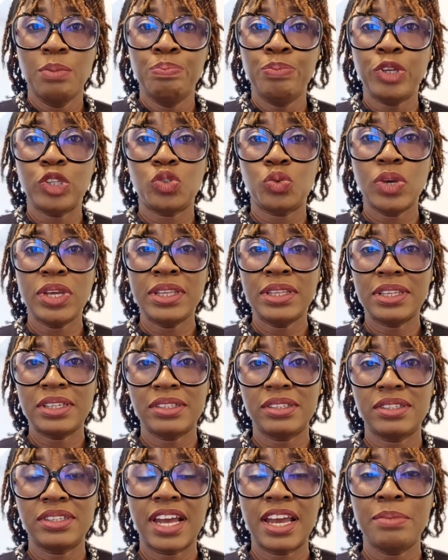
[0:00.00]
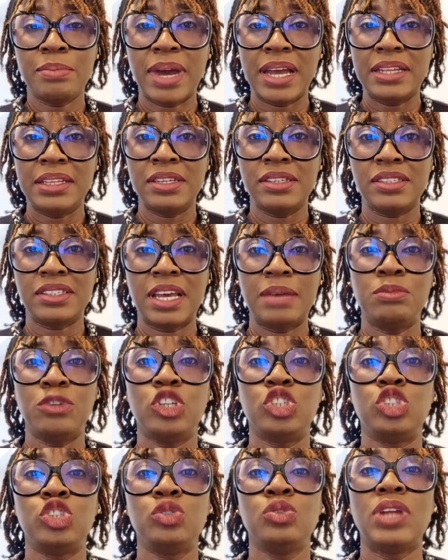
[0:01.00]
Between this time and this time, they
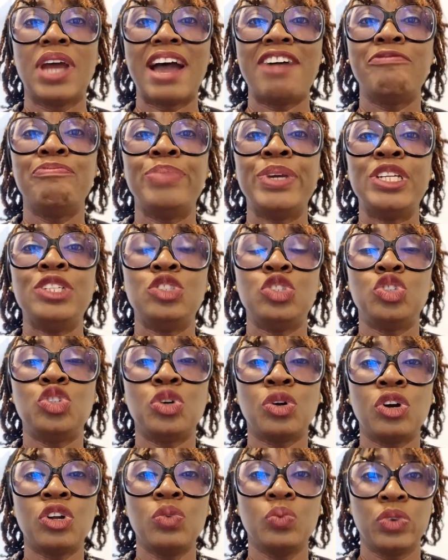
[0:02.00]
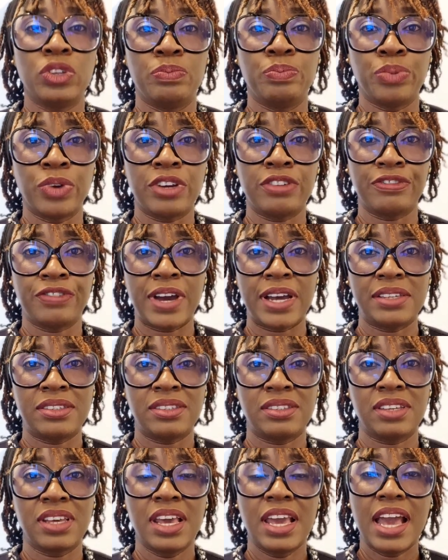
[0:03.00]
should have been done with
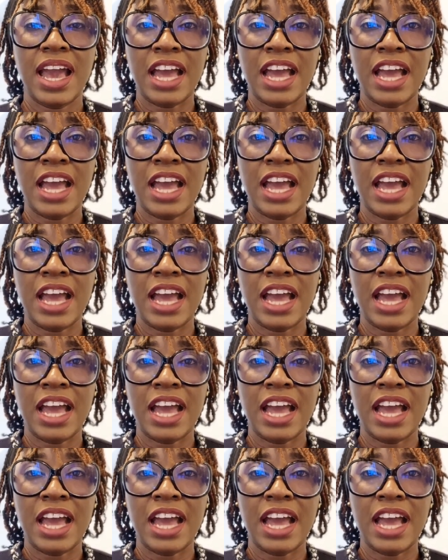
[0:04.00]
breakfast